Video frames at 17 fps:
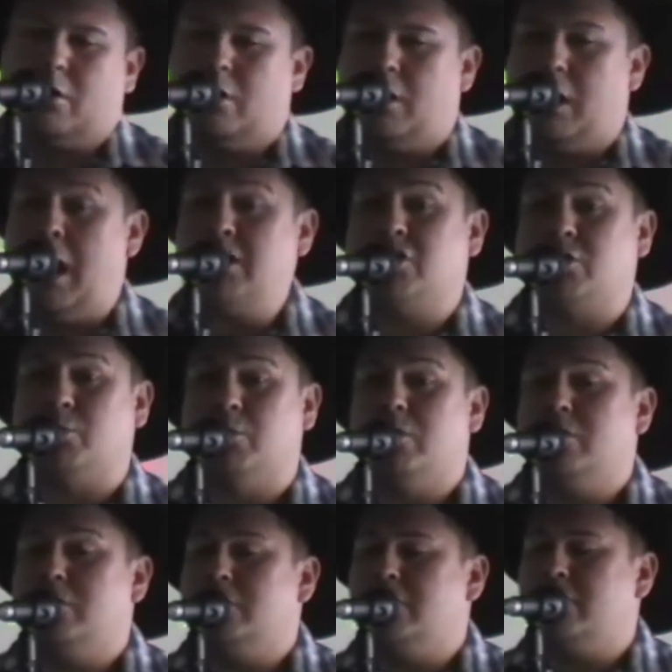Last
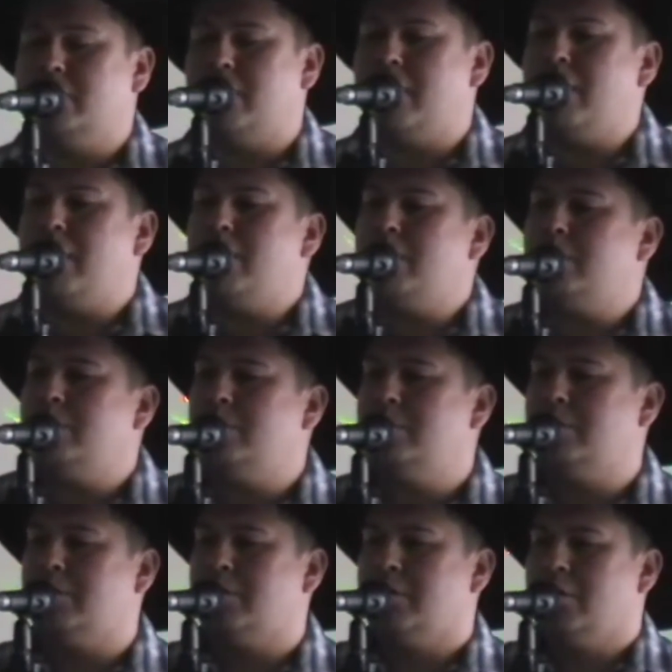one to know,
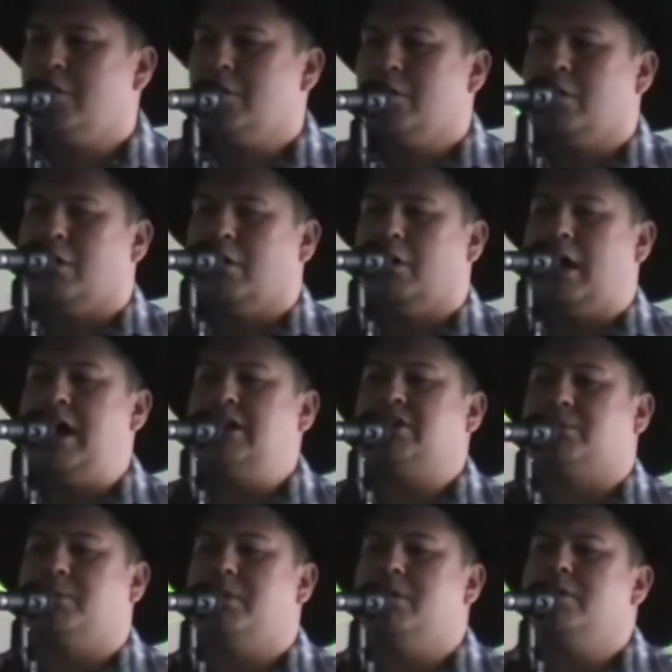
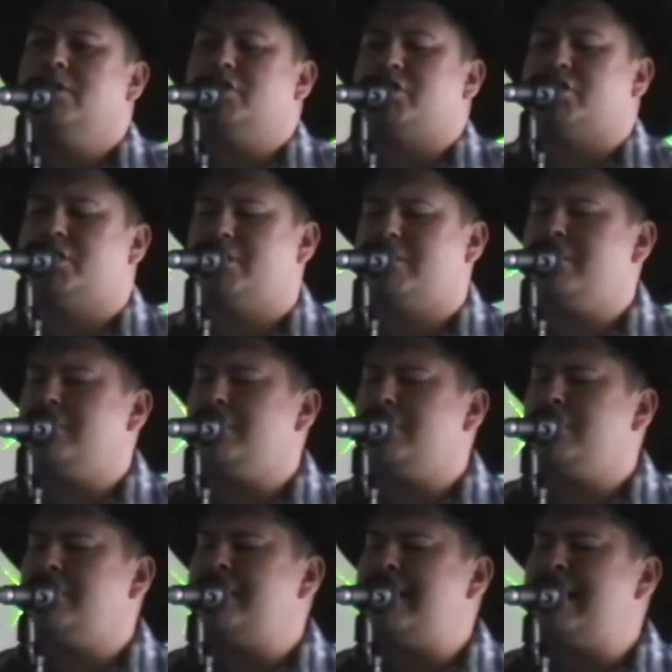last one to show,
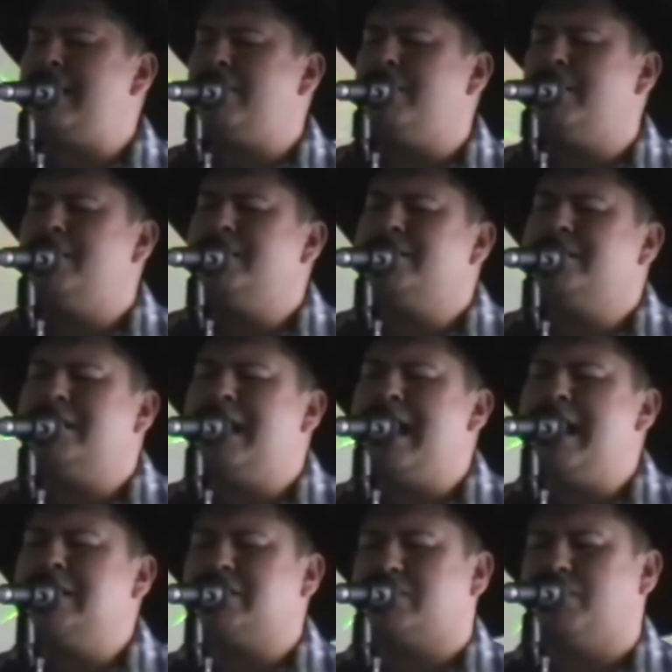I was the
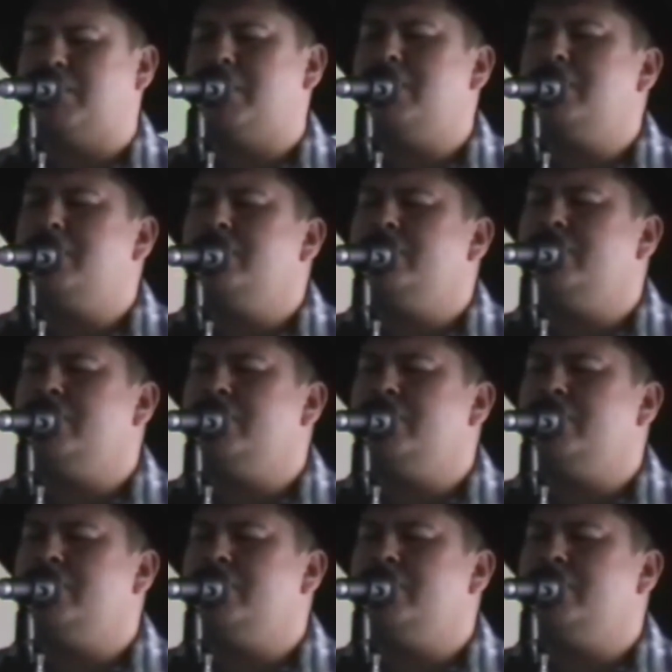last one